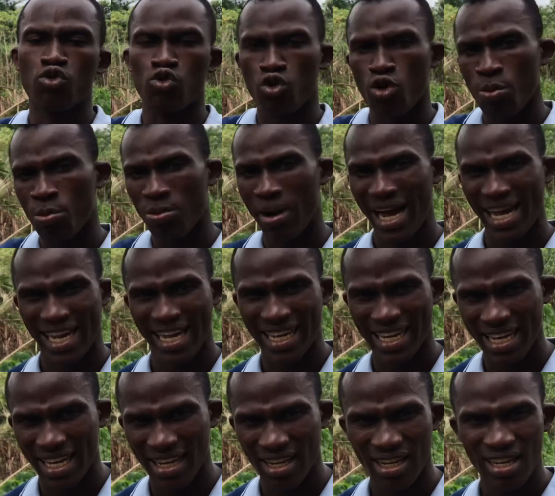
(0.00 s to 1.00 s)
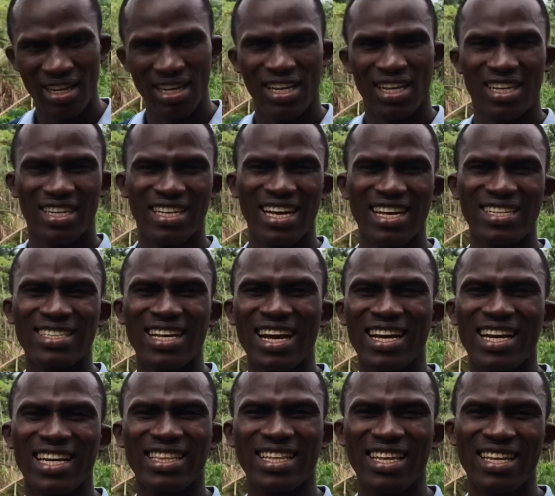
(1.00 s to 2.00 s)
grow back again. That's
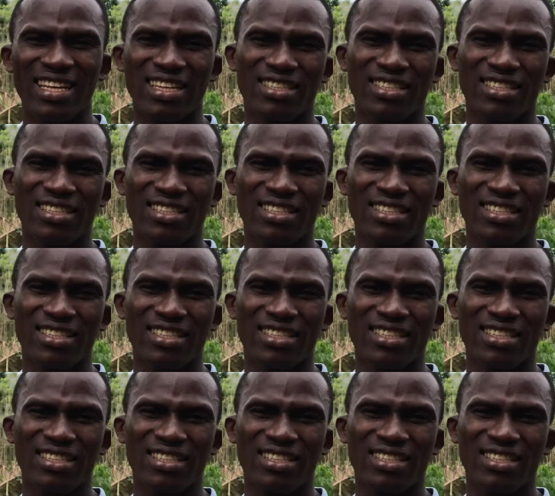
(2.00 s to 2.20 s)
how the thing